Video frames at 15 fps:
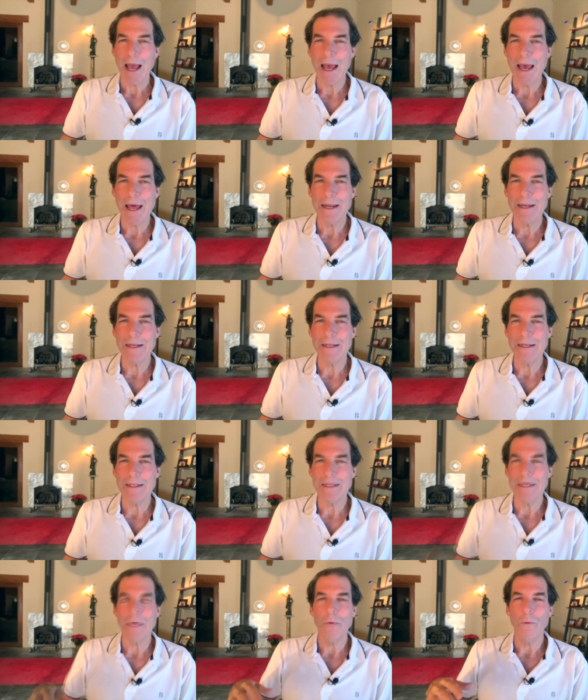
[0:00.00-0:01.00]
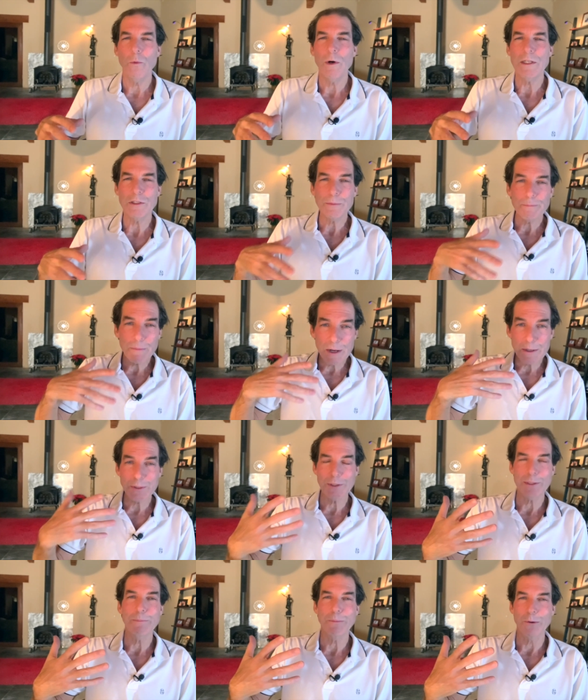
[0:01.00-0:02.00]
And what's
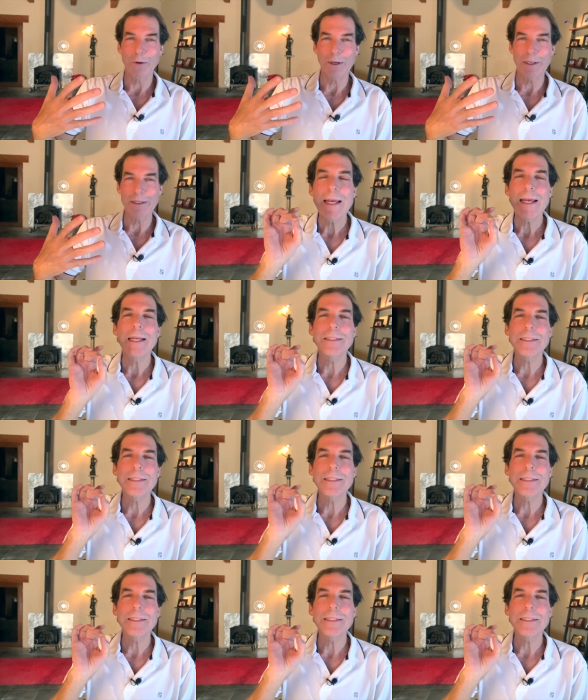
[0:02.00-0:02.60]
most important, it's